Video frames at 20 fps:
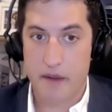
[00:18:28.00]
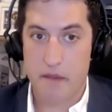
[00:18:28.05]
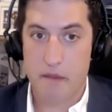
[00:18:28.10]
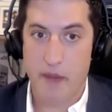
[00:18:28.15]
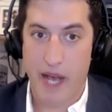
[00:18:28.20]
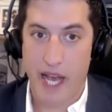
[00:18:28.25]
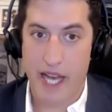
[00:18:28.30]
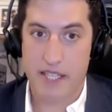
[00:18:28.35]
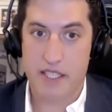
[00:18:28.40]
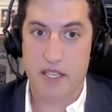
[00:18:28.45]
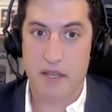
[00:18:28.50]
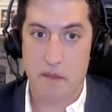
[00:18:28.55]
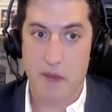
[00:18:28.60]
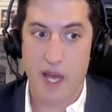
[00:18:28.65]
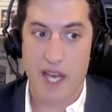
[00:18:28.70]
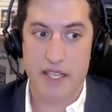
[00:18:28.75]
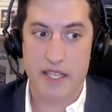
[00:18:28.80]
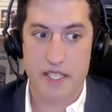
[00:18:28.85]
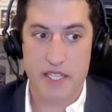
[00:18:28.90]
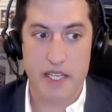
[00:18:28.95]

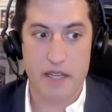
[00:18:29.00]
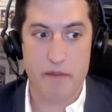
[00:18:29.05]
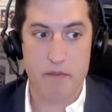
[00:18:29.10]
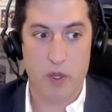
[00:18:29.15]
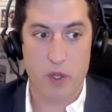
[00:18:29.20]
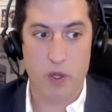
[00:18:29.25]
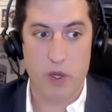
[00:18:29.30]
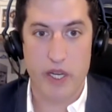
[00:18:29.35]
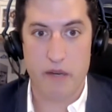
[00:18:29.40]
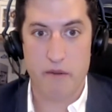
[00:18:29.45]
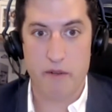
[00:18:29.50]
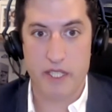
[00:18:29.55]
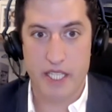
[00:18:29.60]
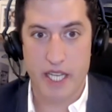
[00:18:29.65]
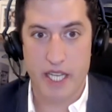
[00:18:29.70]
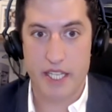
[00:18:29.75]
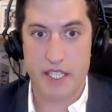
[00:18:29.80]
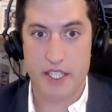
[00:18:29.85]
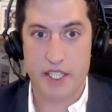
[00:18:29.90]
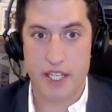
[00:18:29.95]
maximizing employee
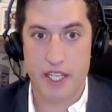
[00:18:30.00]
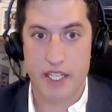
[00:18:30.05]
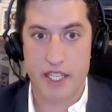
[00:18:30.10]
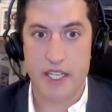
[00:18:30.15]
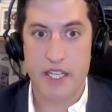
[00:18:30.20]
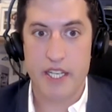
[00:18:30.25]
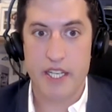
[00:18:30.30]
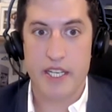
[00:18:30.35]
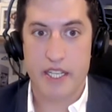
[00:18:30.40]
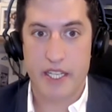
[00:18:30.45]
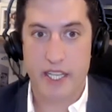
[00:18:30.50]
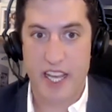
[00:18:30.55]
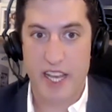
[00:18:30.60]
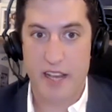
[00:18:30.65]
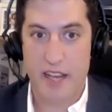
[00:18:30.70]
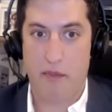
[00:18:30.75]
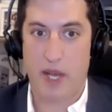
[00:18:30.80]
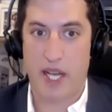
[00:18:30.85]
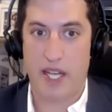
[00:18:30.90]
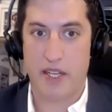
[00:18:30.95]
retention,
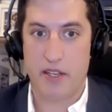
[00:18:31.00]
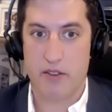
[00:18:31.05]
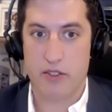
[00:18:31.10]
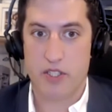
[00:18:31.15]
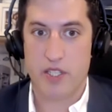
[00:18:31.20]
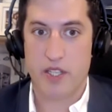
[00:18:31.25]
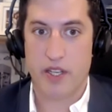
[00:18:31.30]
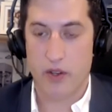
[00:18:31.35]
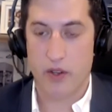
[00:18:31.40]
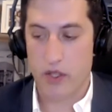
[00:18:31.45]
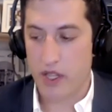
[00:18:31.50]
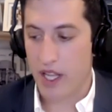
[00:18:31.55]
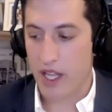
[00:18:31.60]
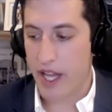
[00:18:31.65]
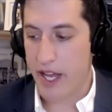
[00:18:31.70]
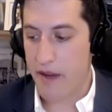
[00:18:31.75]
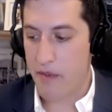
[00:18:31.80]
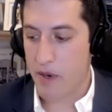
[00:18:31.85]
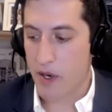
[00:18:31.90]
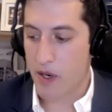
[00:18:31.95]
keeping your skilled
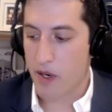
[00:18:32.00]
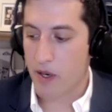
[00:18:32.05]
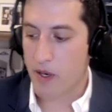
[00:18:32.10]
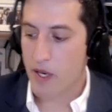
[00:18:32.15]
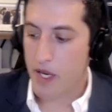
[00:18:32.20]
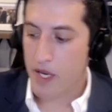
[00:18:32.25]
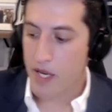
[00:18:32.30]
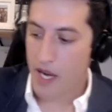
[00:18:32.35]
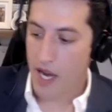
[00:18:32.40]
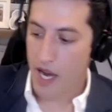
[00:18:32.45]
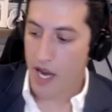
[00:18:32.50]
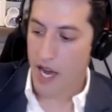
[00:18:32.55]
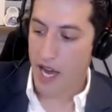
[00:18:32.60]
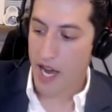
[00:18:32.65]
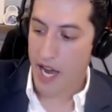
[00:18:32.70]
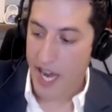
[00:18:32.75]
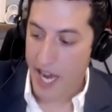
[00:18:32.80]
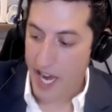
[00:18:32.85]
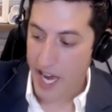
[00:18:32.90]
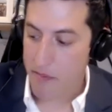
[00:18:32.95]
labor
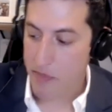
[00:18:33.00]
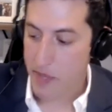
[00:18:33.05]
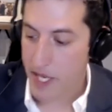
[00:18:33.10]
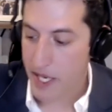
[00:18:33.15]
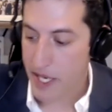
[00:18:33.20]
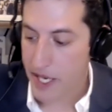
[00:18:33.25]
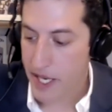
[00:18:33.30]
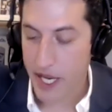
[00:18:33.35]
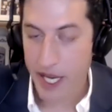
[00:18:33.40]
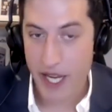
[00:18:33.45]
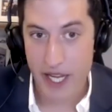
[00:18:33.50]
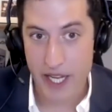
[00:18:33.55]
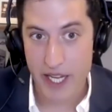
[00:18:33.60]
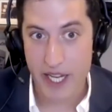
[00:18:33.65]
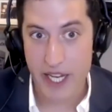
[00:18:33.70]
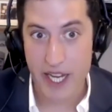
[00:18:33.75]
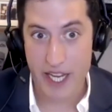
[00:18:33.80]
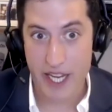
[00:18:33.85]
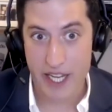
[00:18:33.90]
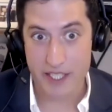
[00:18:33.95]
happy
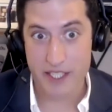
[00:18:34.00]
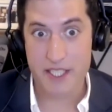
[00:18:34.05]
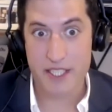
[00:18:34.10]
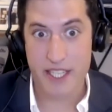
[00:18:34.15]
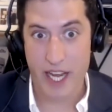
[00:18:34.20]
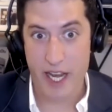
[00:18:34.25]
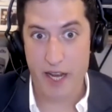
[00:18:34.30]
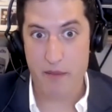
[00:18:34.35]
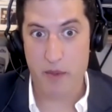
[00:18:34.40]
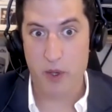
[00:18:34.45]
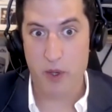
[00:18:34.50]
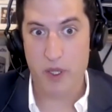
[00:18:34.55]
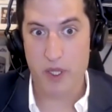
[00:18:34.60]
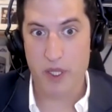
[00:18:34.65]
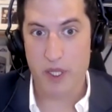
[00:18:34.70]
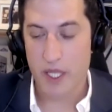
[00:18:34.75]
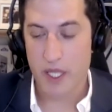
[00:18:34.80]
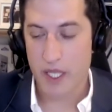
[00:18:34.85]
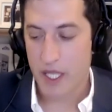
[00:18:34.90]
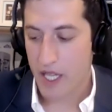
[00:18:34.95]
and stable.
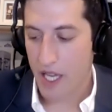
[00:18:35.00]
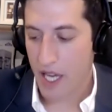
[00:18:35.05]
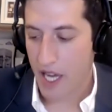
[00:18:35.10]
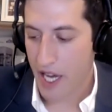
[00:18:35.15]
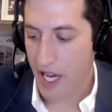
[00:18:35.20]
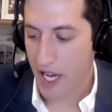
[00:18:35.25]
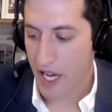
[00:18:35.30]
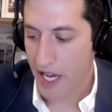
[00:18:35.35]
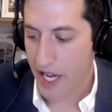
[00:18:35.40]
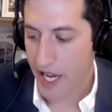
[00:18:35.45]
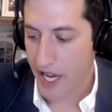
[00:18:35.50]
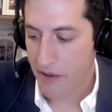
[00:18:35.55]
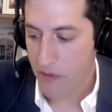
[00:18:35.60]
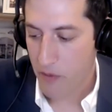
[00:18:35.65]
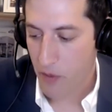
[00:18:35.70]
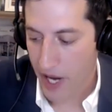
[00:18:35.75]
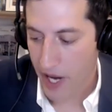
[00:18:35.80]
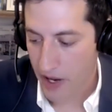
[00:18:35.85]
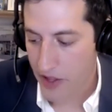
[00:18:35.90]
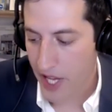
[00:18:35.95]
And
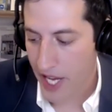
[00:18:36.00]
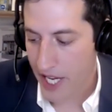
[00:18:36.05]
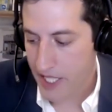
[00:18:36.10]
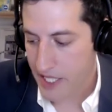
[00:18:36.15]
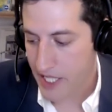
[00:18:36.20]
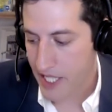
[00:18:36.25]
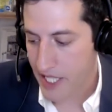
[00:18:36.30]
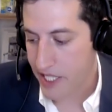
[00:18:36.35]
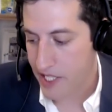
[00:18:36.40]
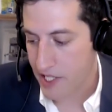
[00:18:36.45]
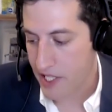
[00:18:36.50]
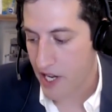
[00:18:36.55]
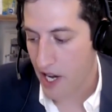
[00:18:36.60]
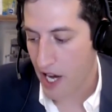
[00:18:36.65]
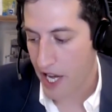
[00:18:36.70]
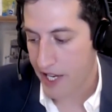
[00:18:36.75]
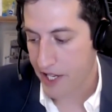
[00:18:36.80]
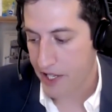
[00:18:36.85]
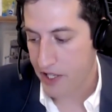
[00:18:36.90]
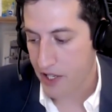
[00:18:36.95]
where that does
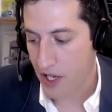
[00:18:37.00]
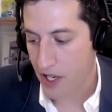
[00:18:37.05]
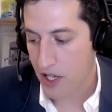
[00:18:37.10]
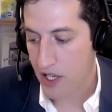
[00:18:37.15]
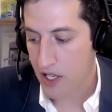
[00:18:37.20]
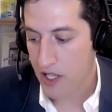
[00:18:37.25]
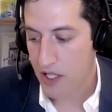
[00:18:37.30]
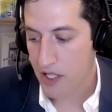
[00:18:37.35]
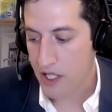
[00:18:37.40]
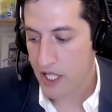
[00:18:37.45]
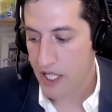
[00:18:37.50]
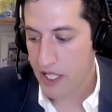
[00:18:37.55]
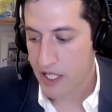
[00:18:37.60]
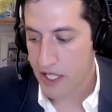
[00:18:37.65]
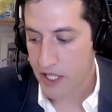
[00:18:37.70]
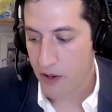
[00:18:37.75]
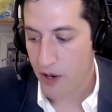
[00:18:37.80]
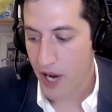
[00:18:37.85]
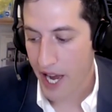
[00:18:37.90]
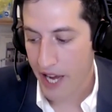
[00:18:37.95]
not occur,
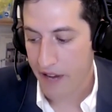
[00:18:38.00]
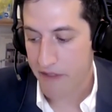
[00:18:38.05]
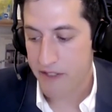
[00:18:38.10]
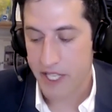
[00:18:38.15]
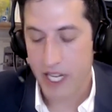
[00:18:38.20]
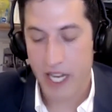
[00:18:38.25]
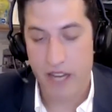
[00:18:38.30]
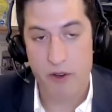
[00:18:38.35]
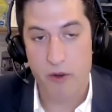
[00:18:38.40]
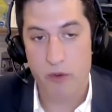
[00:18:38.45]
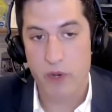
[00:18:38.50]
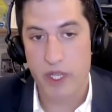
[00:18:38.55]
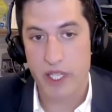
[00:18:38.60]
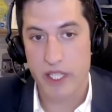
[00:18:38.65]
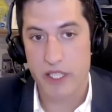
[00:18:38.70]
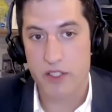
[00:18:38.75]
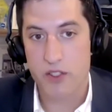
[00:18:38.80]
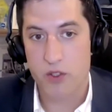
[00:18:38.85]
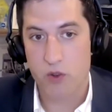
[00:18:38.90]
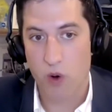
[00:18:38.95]
you have to have a really
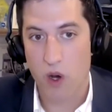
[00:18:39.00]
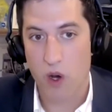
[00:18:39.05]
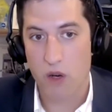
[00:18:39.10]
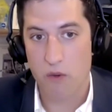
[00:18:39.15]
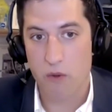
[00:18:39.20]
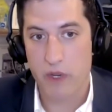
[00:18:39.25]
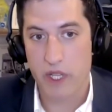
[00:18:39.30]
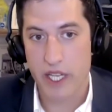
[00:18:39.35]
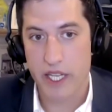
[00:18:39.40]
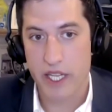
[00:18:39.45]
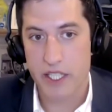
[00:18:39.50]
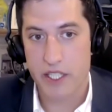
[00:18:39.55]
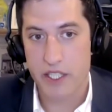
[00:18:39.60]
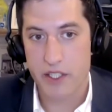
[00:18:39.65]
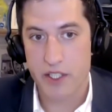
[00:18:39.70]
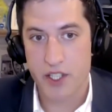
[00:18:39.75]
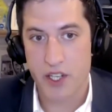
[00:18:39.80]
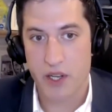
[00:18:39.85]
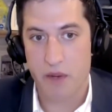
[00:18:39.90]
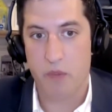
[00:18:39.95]
strong
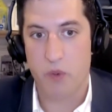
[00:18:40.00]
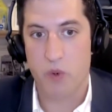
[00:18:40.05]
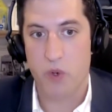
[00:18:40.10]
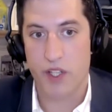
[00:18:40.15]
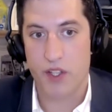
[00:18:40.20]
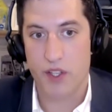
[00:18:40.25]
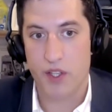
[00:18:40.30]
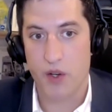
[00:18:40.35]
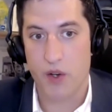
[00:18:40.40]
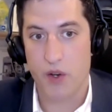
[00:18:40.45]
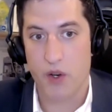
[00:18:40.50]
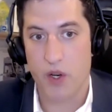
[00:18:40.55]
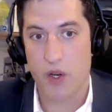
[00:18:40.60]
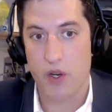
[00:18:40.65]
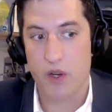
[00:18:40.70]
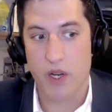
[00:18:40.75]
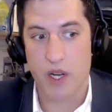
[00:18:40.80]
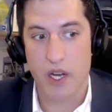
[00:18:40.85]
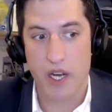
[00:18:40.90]
relationship with your